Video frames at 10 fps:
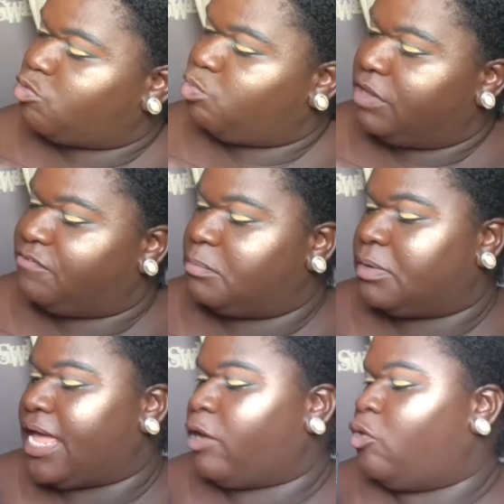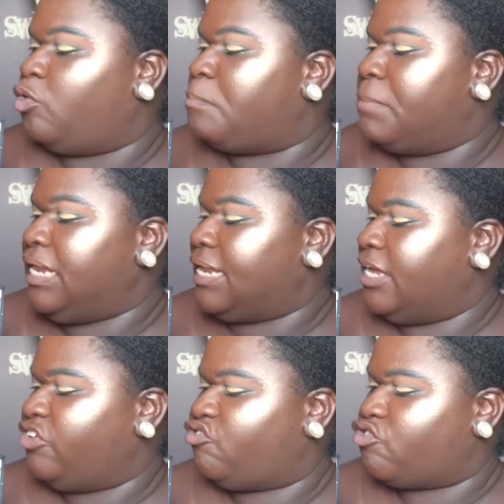with the black called
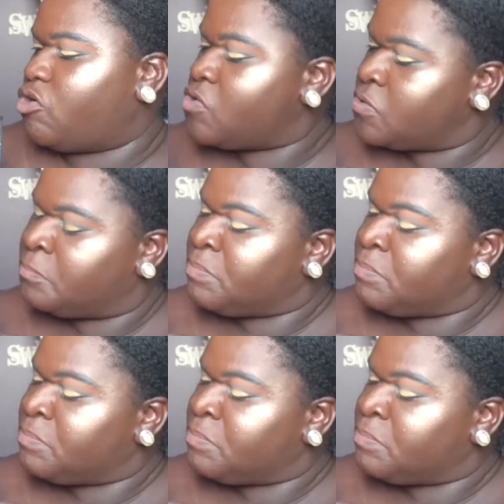Midnight Stroll.